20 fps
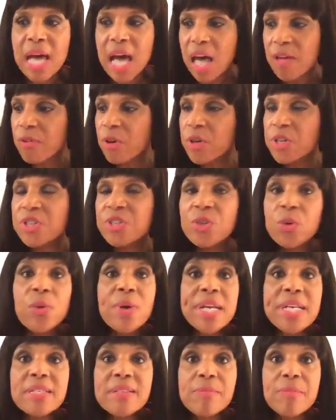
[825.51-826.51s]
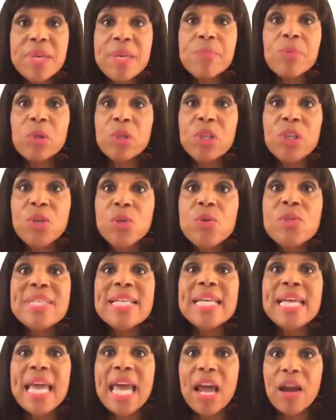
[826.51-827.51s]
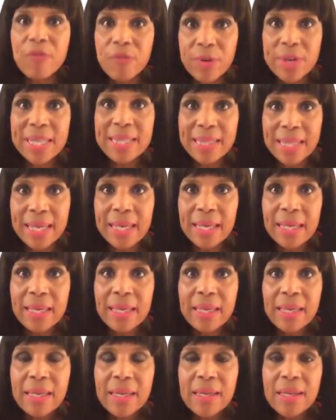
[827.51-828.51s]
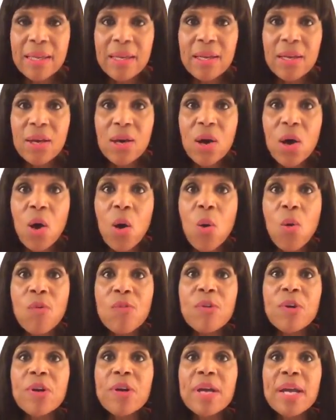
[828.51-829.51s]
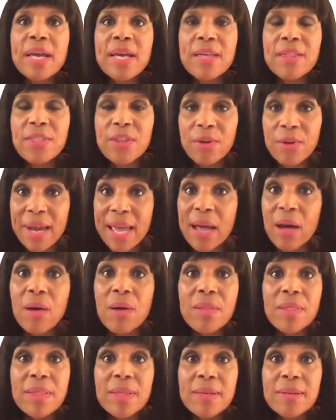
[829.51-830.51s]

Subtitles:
I've heard stories of people losing everything over their health.